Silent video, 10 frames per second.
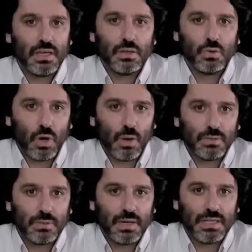to
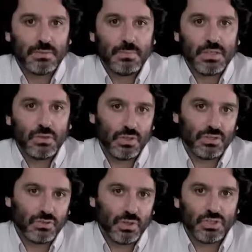optimize mental
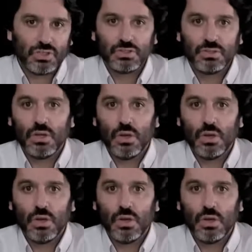constructions